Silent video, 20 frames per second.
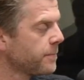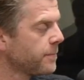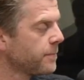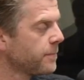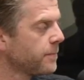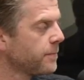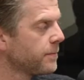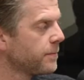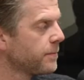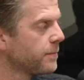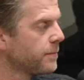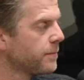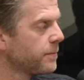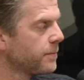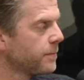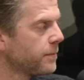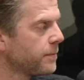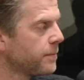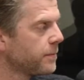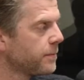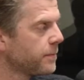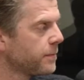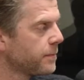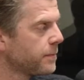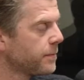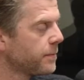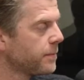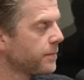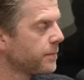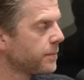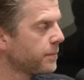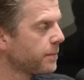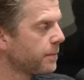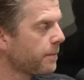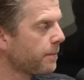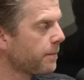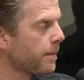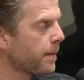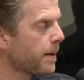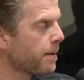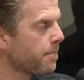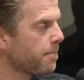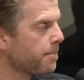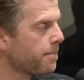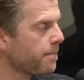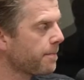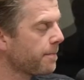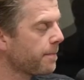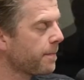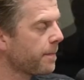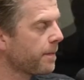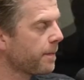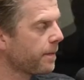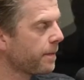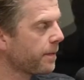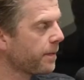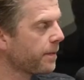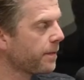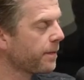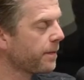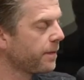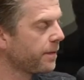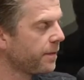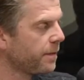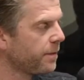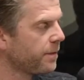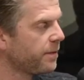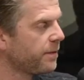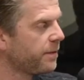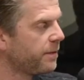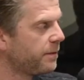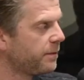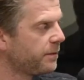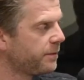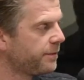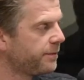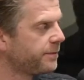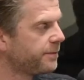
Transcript: This person isn't speaking.